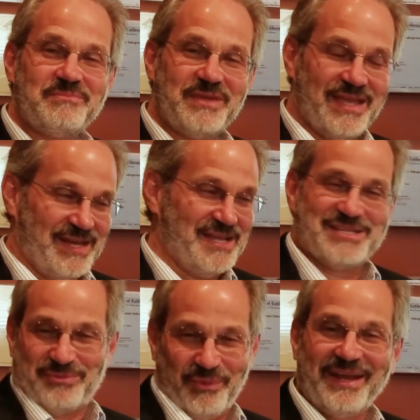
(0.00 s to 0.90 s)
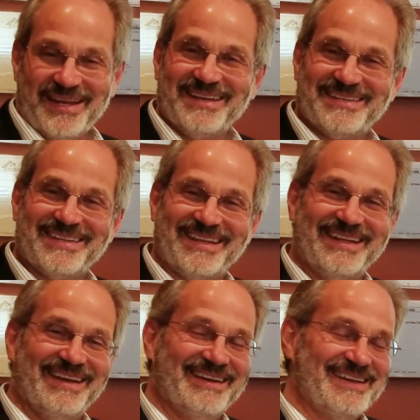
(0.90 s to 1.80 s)
it is written into the
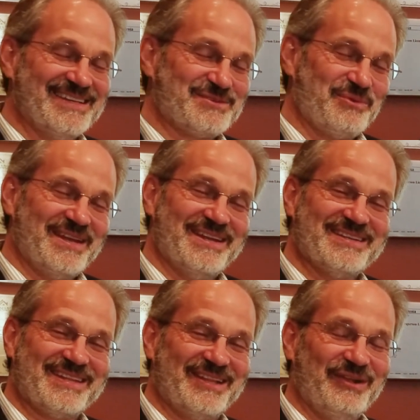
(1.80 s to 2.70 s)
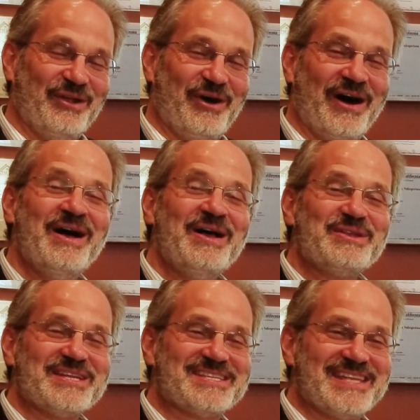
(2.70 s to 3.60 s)
uh, it's written into the law
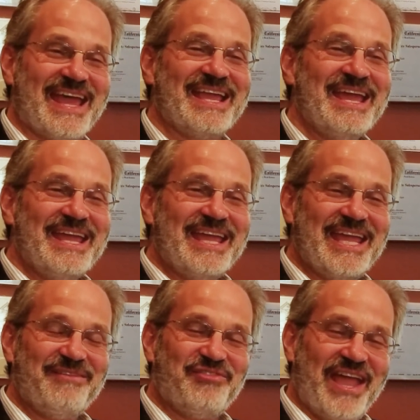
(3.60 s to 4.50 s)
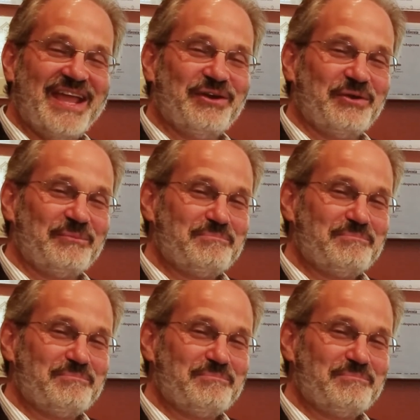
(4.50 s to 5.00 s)
to say if they don't